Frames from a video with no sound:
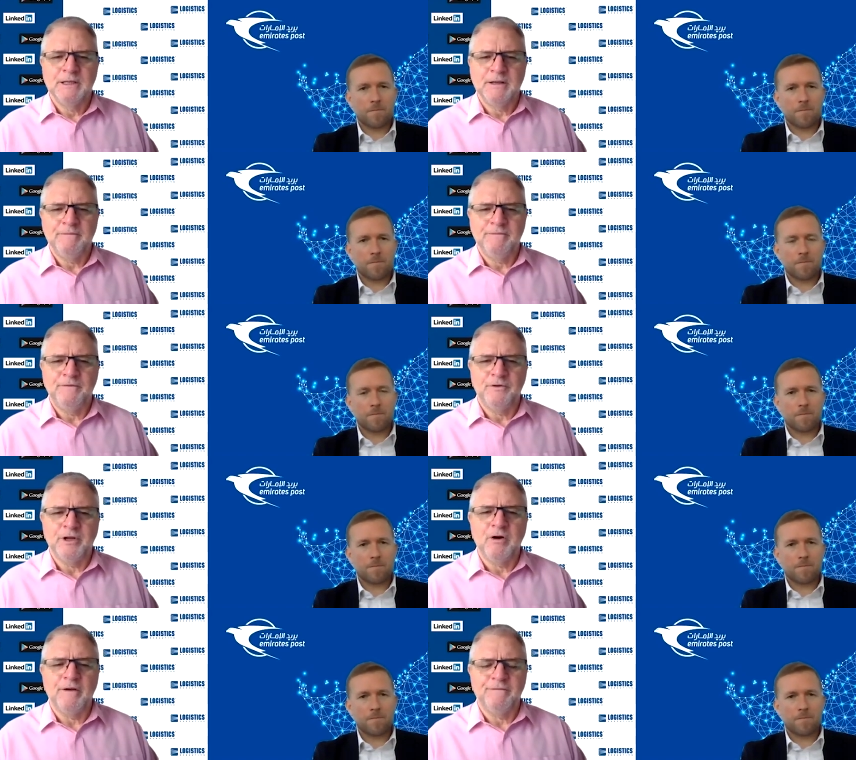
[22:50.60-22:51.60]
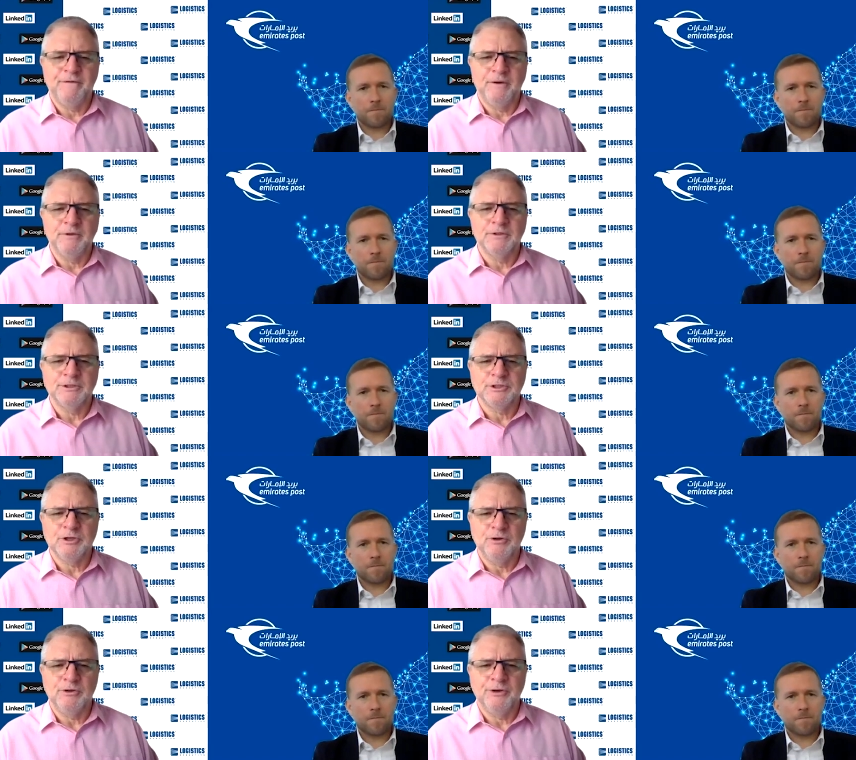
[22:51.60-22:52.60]
Speaker 1: a very high focus
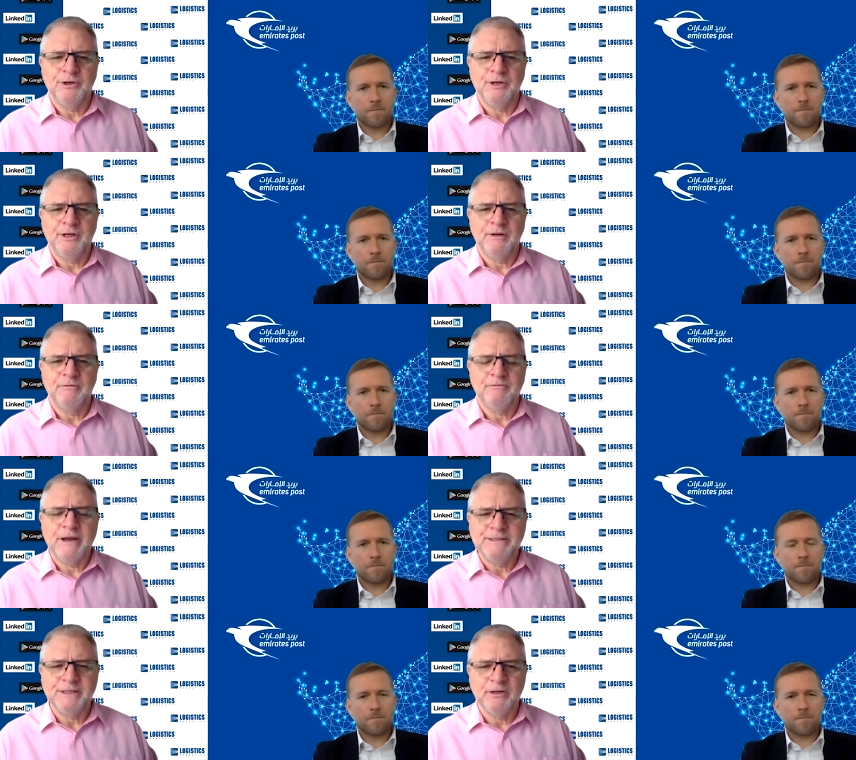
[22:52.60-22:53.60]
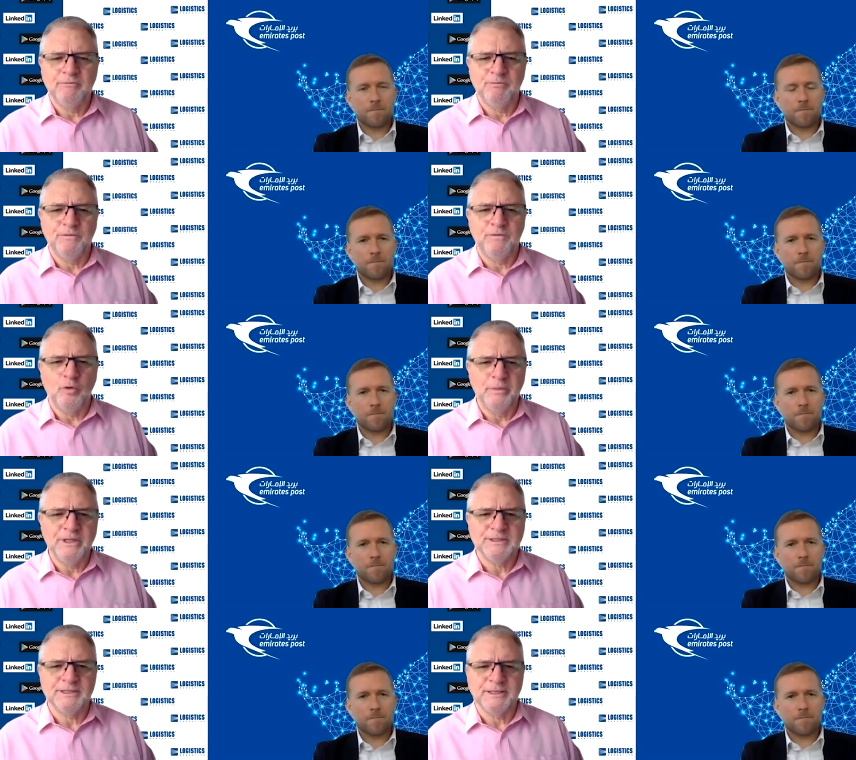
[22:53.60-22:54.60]
on uh, rating of
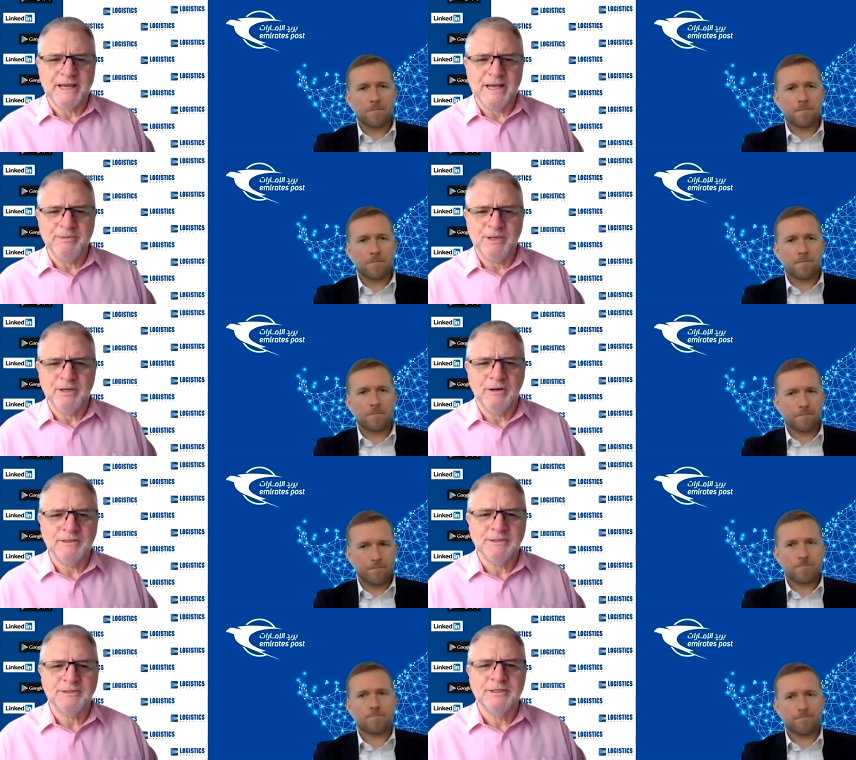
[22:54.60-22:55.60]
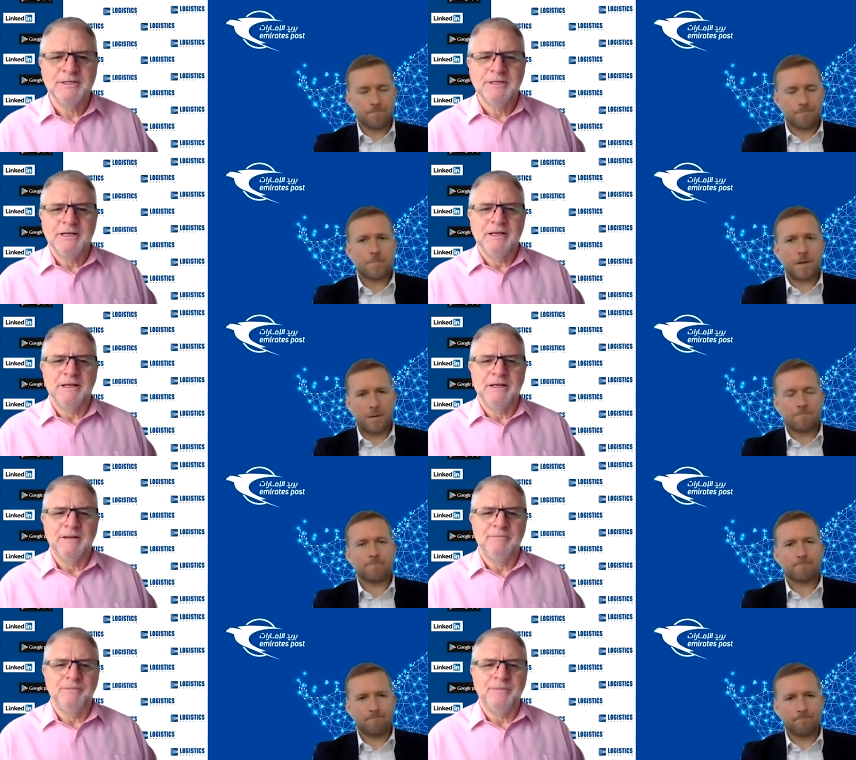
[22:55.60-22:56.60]
performance and KPIs,
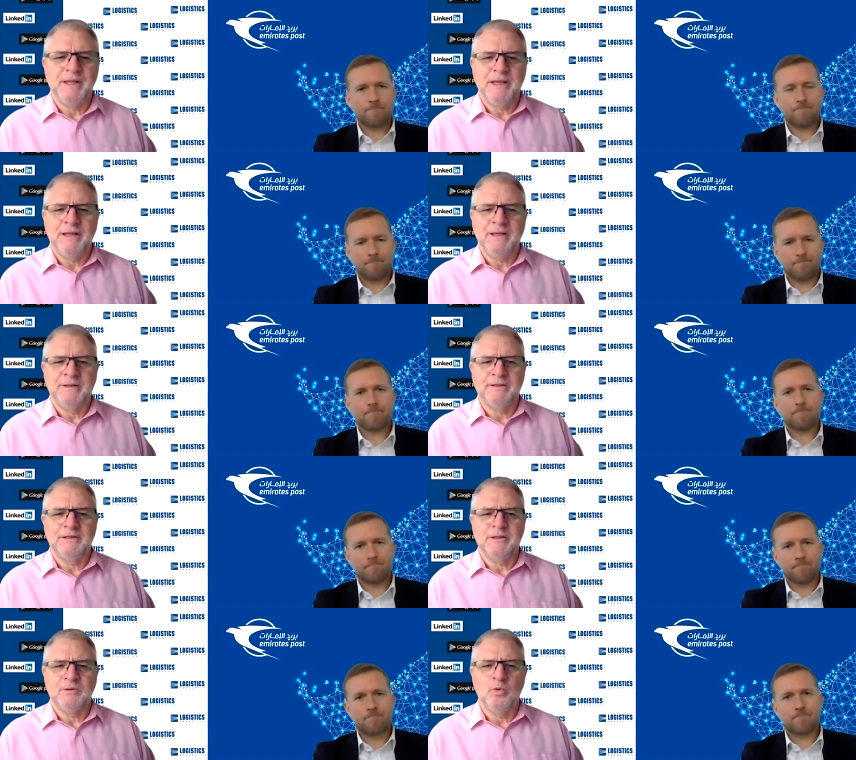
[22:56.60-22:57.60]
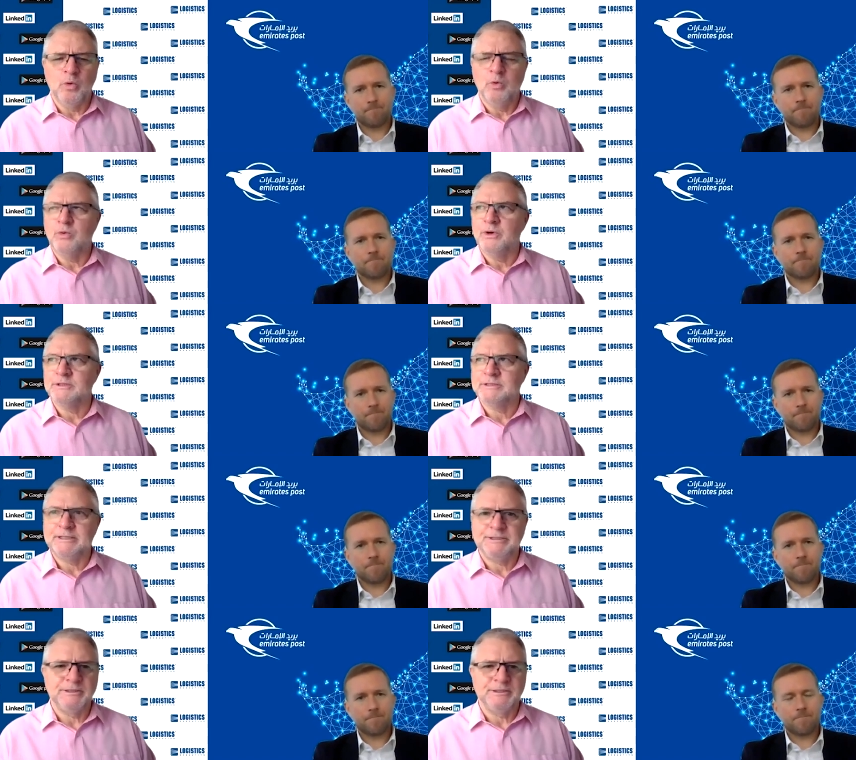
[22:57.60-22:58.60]
um, and uh, all
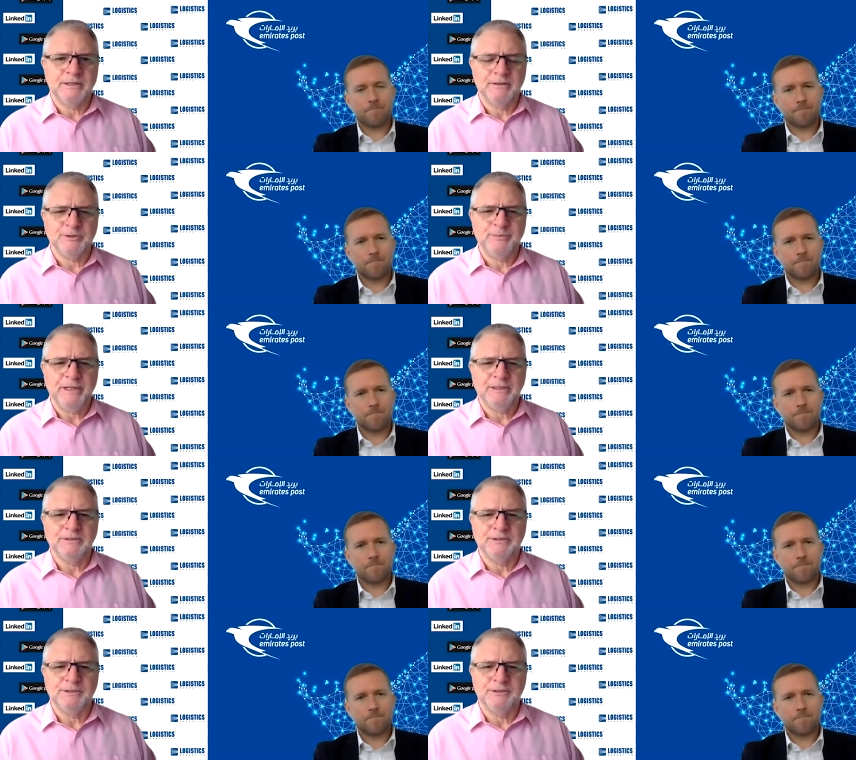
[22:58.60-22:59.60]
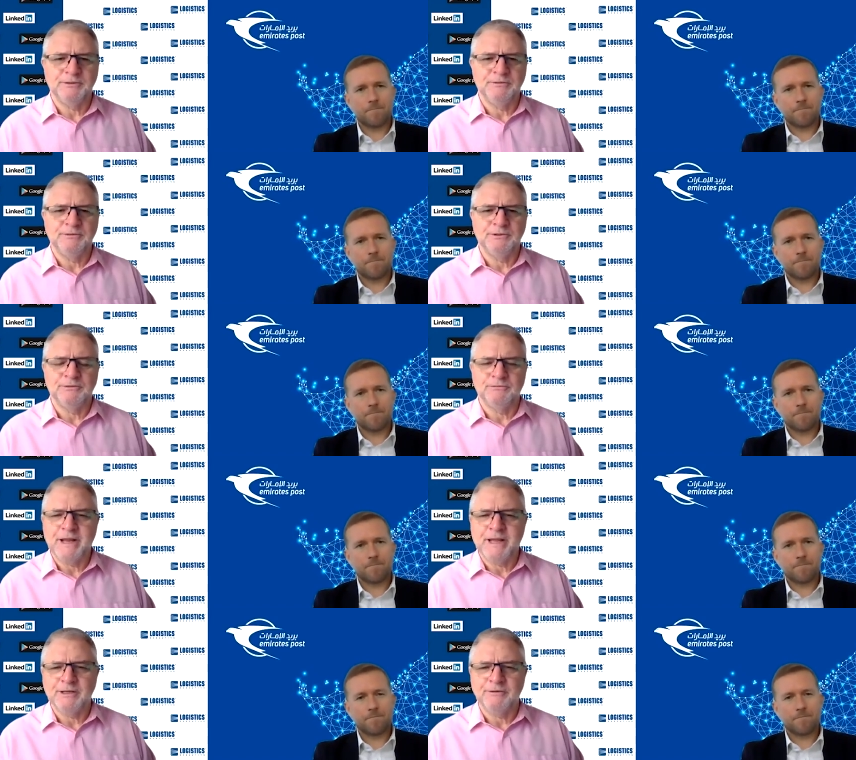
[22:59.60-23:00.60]
organisations are expected to to
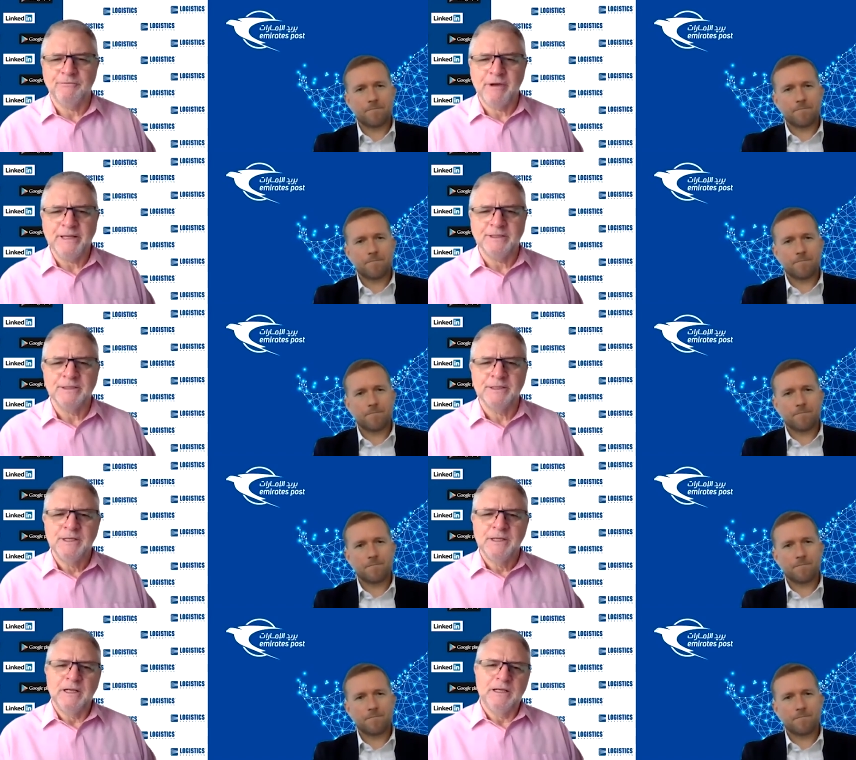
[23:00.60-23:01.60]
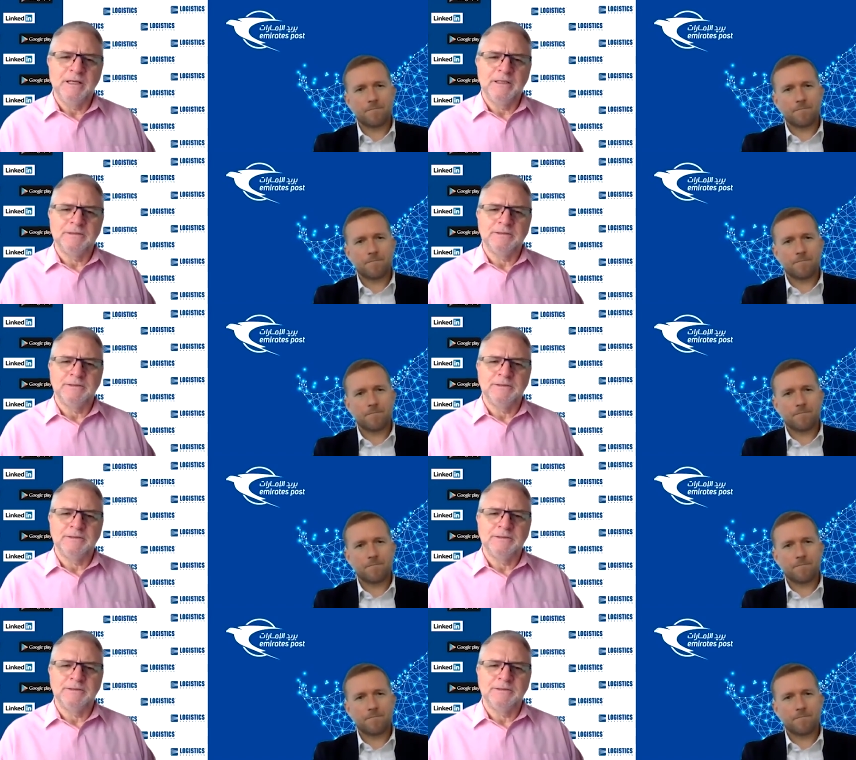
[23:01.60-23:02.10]
rank and rate uh,